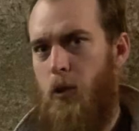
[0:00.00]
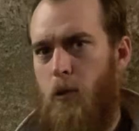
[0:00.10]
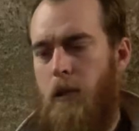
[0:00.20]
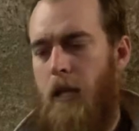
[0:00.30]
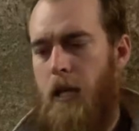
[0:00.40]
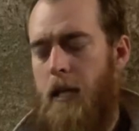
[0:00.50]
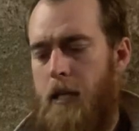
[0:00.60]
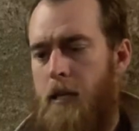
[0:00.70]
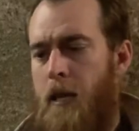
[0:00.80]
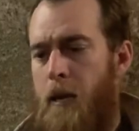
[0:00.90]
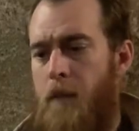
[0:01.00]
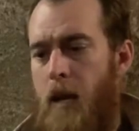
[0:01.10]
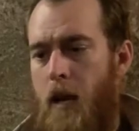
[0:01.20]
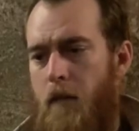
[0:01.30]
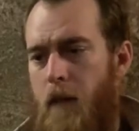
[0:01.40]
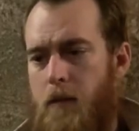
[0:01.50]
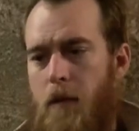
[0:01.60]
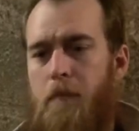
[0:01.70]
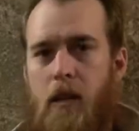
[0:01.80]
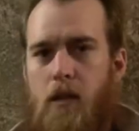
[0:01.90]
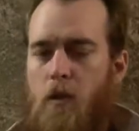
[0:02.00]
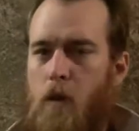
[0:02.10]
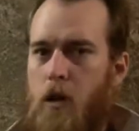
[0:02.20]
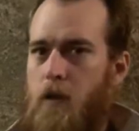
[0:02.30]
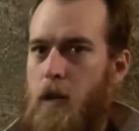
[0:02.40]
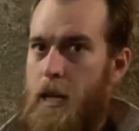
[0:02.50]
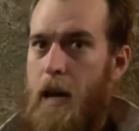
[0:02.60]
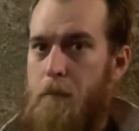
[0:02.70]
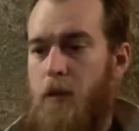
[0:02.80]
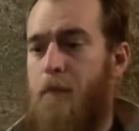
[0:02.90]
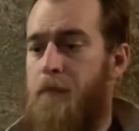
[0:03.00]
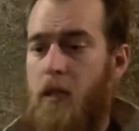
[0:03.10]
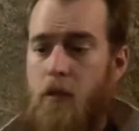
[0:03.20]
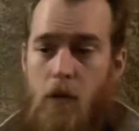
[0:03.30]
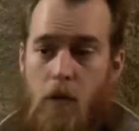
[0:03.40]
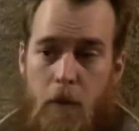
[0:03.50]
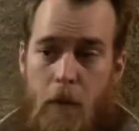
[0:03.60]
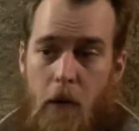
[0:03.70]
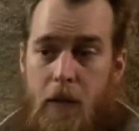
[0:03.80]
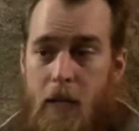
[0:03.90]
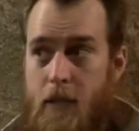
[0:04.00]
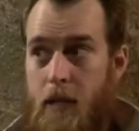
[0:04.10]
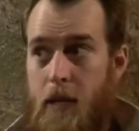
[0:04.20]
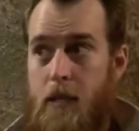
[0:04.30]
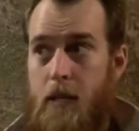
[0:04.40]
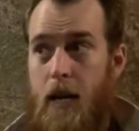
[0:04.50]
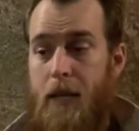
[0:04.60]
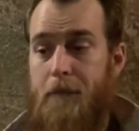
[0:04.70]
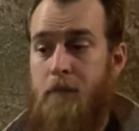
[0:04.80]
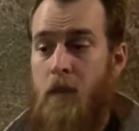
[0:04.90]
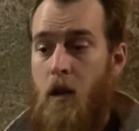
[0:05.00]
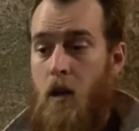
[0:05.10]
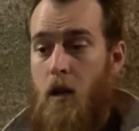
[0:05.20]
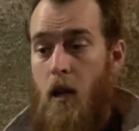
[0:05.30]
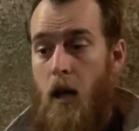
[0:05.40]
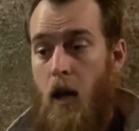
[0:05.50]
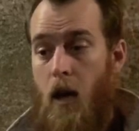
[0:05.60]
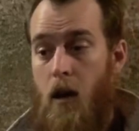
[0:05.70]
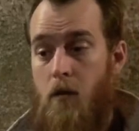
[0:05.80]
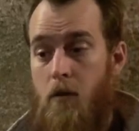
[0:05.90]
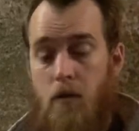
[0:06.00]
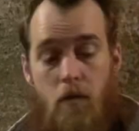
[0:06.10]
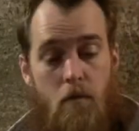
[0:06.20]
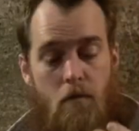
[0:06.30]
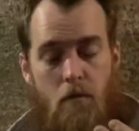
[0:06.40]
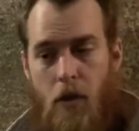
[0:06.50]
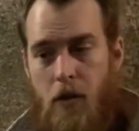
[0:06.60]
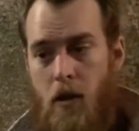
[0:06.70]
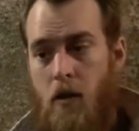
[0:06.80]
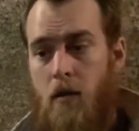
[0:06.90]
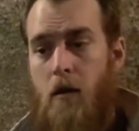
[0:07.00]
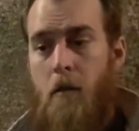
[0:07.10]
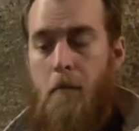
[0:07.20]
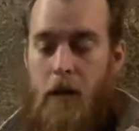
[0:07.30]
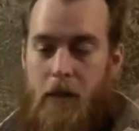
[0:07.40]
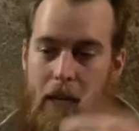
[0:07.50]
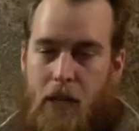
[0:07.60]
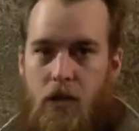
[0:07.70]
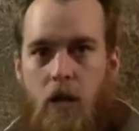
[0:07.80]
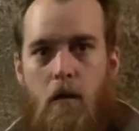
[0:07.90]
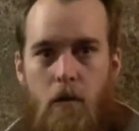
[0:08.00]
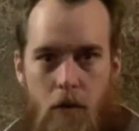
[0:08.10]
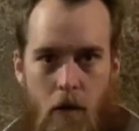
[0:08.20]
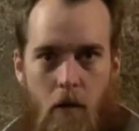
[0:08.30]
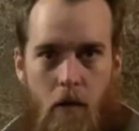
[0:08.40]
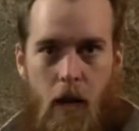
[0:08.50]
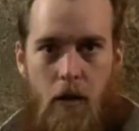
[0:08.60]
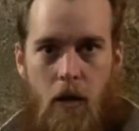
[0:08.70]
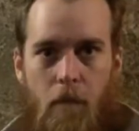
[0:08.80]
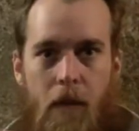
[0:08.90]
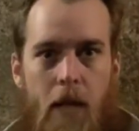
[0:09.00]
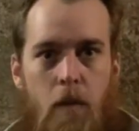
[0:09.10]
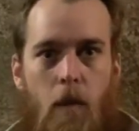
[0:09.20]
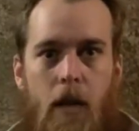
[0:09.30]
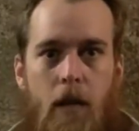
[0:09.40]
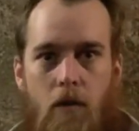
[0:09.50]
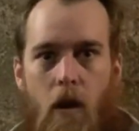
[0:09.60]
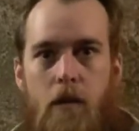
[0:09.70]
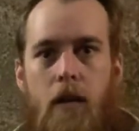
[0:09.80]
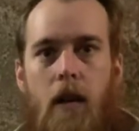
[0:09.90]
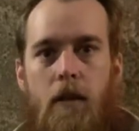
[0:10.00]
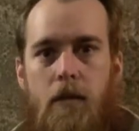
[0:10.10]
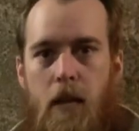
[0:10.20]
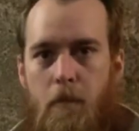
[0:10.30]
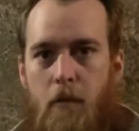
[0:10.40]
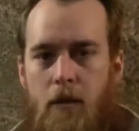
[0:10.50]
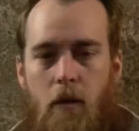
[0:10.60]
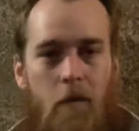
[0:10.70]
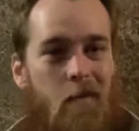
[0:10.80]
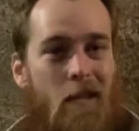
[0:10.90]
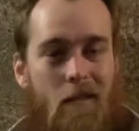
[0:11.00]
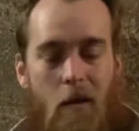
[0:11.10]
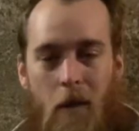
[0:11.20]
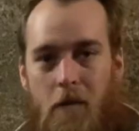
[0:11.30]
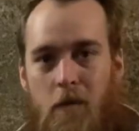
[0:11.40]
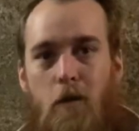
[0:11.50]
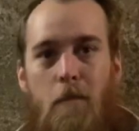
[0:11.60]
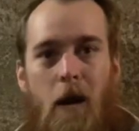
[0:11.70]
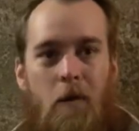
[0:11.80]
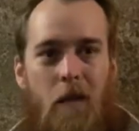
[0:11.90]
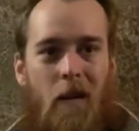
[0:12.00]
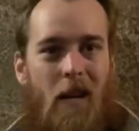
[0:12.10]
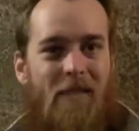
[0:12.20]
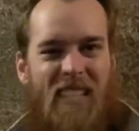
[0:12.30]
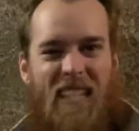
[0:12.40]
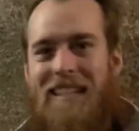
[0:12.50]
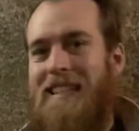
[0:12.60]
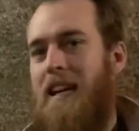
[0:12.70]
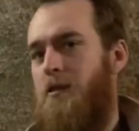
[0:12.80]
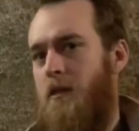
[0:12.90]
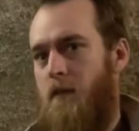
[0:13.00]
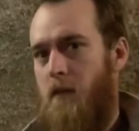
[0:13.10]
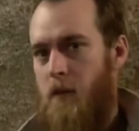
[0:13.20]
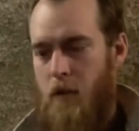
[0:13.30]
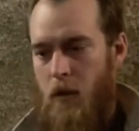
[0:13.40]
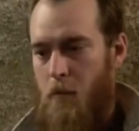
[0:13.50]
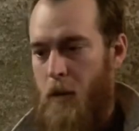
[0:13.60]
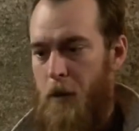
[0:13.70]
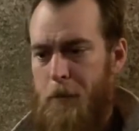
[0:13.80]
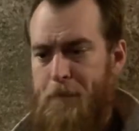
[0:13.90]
early on, and that's something that you want to try and capture. So those barrels get set aside, and within about the next year or so of aging, that's when they start to kind of separate. So let's say we have 2 barrels that are kind of in contention for the single barrel,